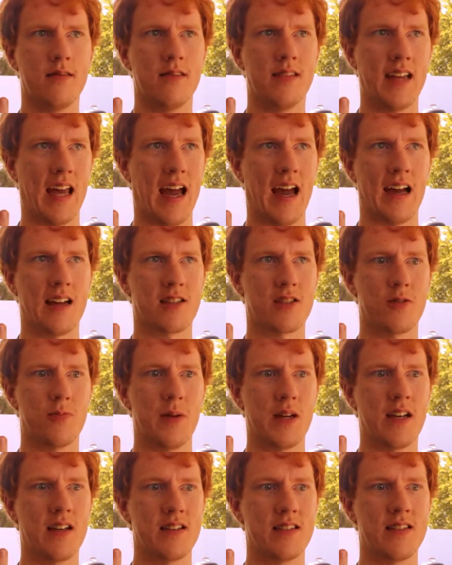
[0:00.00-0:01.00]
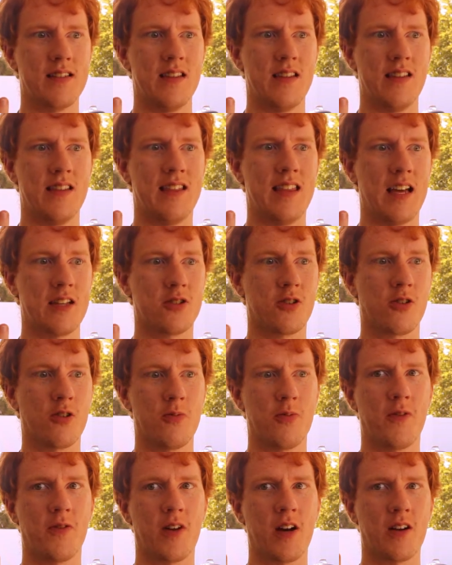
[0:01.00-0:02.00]
cast, because that's a
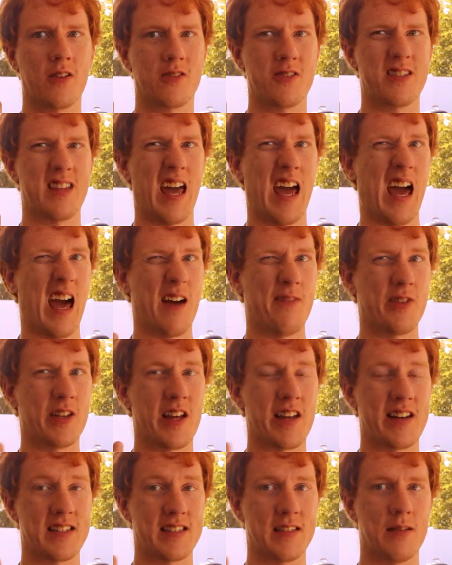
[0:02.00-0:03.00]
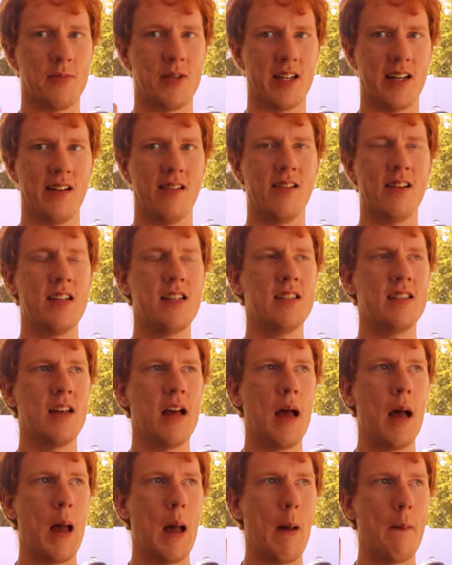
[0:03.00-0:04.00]
group of characters that have a lot of similarities,
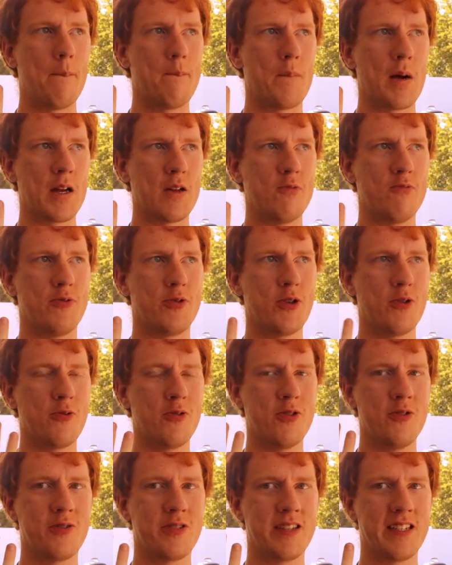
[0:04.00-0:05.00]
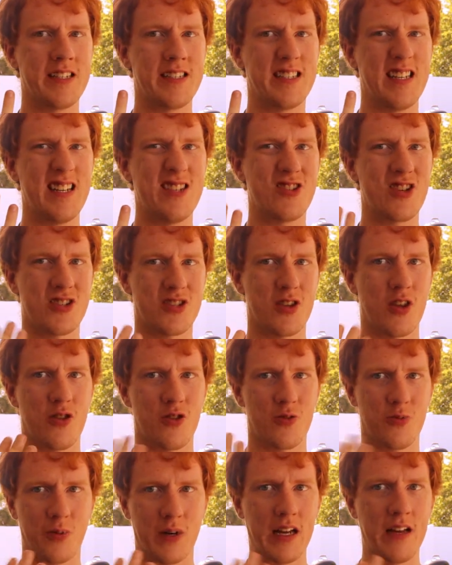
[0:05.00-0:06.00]
but you don't usually see just the
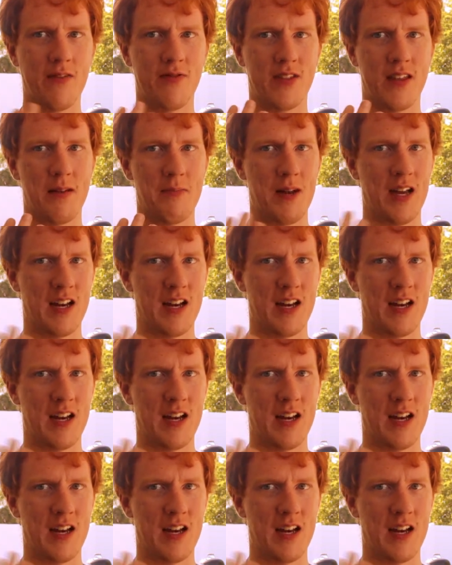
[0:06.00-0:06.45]
three of them